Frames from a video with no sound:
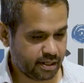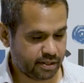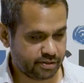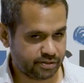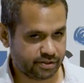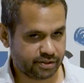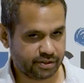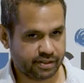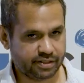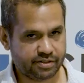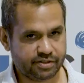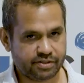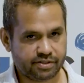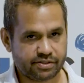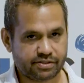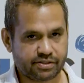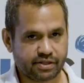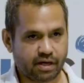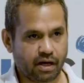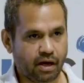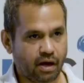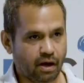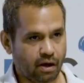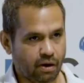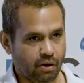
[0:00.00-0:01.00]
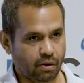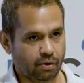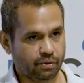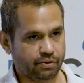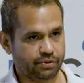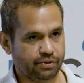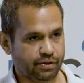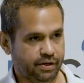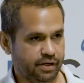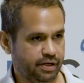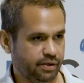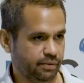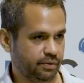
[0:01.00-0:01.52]
So this is the whole
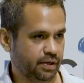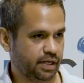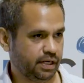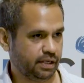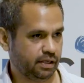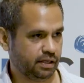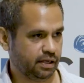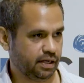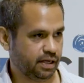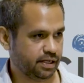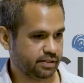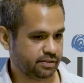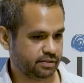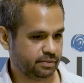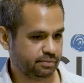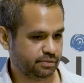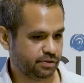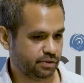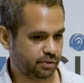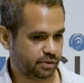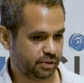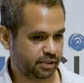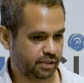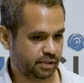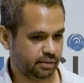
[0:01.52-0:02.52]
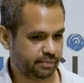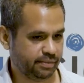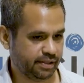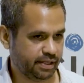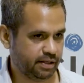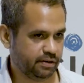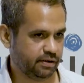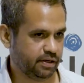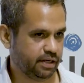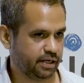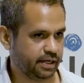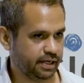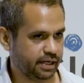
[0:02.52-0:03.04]
31 guys I'm talking
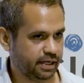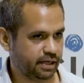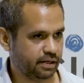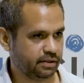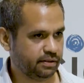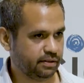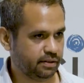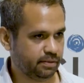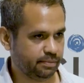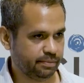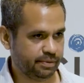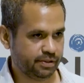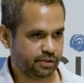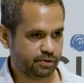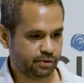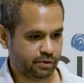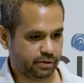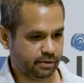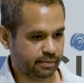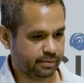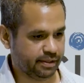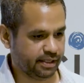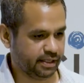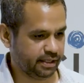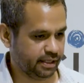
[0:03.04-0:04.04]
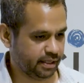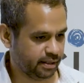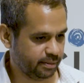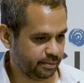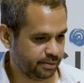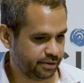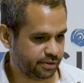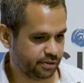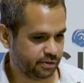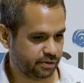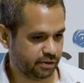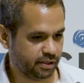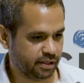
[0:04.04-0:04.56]
about right now, and I'll be talking about the
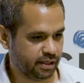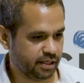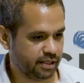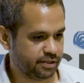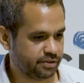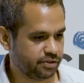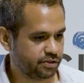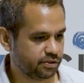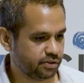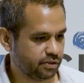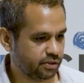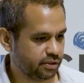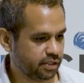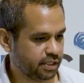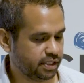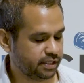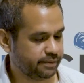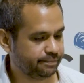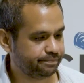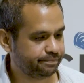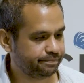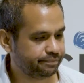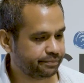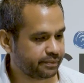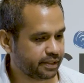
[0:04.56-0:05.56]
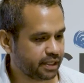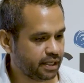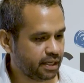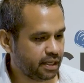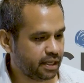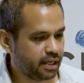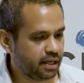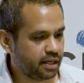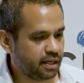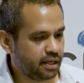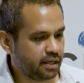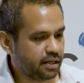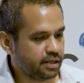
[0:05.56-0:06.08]
Aboriginal guys shortly.
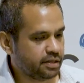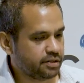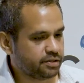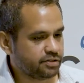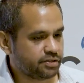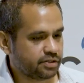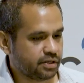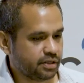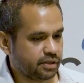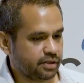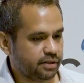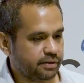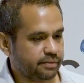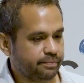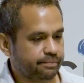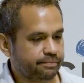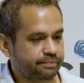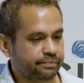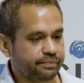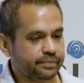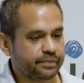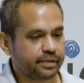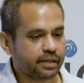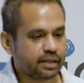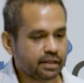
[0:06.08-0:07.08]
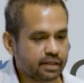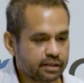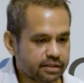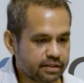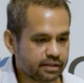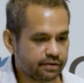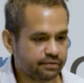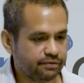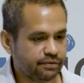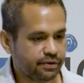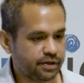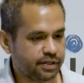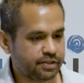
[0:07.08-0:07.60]
So
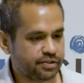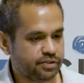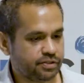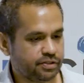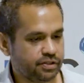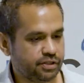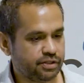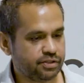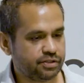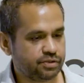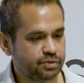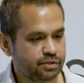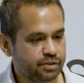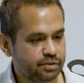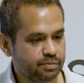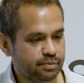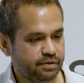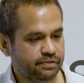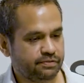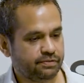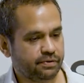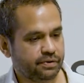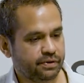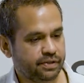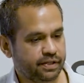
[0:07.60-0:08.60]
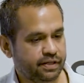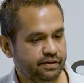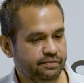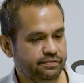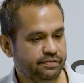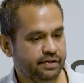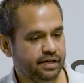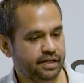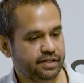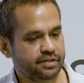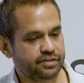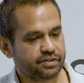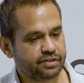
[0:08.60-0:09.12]
the first use was before the
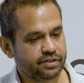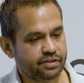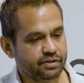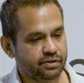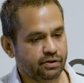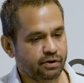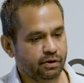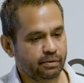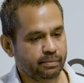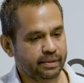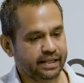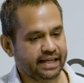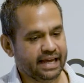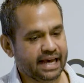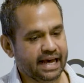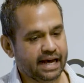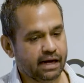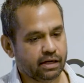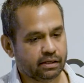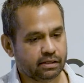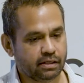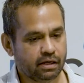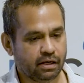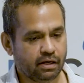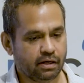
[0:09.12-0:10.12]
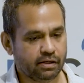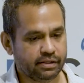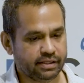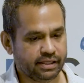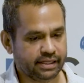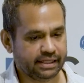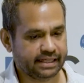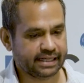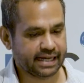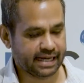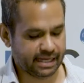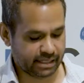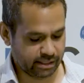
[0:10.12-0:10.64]
offence, and normally alcohol, and
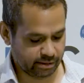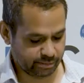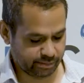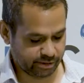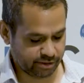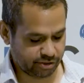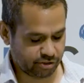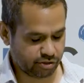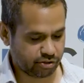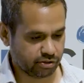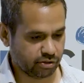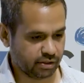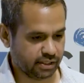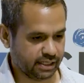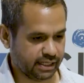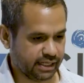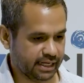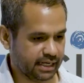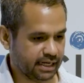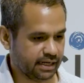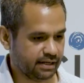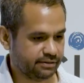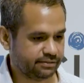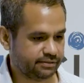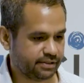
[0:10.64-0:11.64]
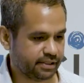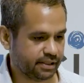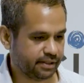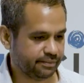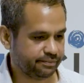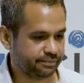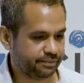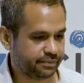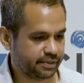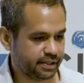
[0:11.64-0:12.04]
then cannabis shortly after.